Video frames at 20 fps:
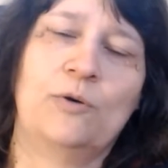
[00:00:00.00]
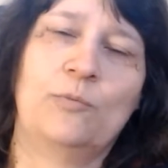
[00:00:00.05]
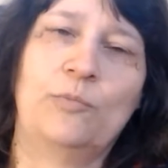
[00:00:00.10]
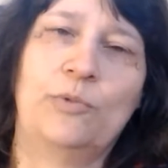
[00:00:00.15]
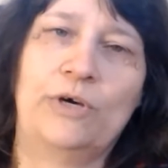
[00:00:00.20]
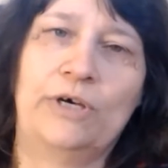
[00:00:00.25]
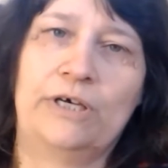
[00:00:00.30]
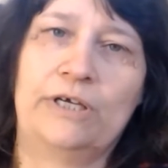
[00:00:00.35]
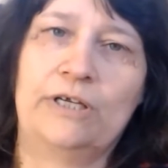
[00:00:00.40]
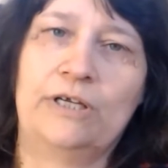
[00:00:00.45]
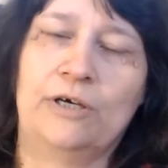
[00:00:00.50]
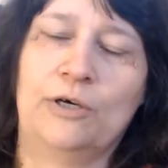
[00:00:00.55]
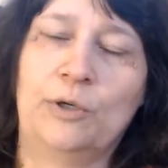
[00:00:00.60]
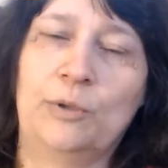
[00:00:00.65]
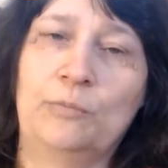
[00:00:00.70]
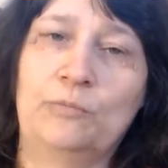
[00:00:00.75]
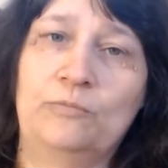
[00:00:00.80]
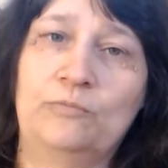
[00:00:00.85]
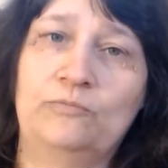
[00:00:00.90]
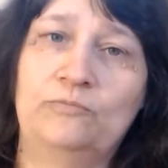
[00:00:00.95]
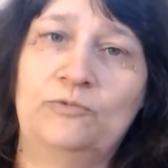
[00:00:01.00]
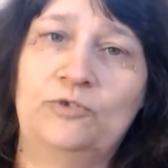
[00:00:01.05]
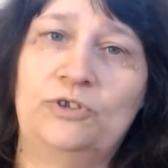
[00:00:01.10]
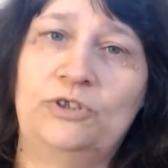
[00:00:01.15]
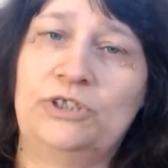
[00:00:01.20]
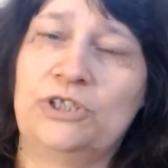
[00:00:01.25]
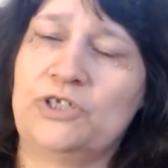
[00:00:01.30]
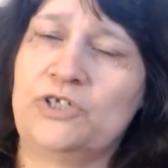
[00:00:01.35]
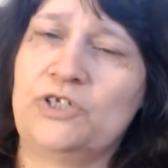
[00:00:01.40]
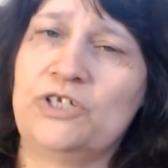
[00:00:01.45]
but
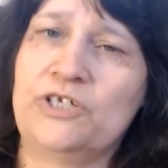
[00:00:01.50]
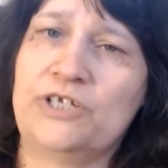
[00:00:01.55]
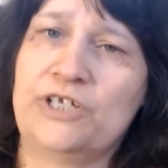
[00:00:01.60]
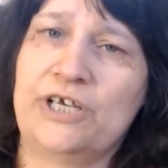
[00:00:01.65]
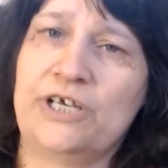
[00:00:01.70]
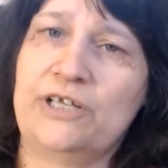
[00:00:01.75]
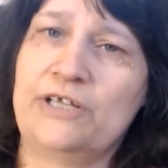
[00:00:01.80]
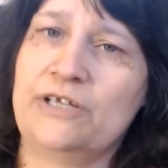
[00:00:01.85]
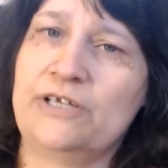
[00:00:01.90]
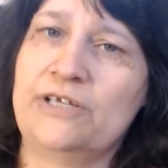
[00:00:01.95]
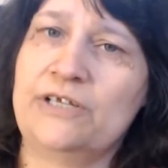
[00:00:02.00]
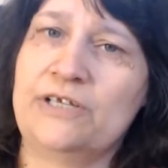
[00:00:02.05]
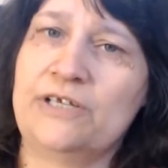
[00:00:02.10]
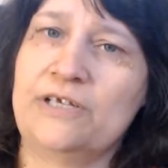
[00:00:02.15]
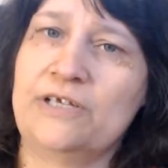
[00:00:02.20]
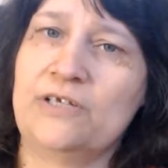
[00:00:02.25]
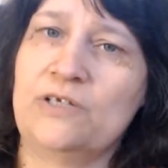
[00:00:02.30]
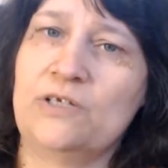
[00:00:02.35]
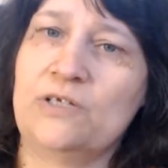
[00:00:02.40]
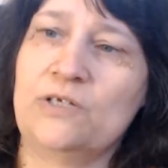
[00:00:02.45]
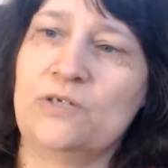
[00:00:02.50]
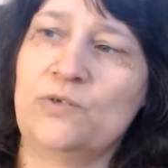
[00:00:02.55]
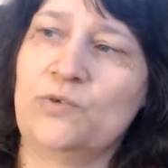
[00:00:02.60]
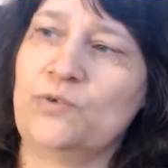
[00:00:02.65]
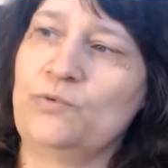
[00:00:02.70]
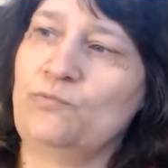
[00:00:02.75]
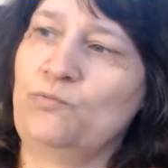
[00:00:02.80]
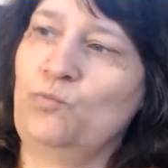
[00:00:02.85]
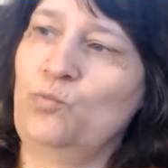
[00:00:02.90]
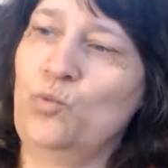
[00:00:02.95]
just to state this is
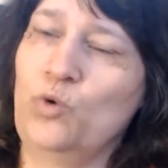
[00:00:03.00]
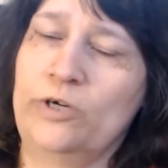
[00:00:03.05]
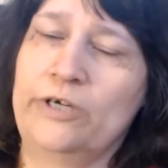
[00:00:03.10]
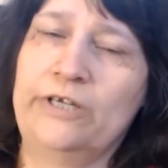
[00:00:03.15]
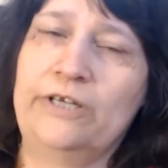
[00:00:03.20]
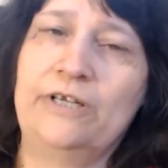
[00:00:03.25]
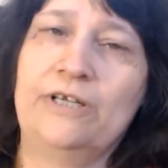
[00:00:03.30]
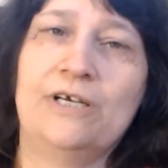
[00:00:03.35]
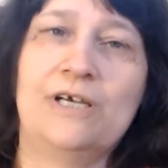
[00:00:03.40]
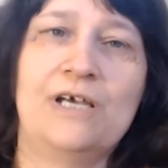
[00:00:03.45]
1.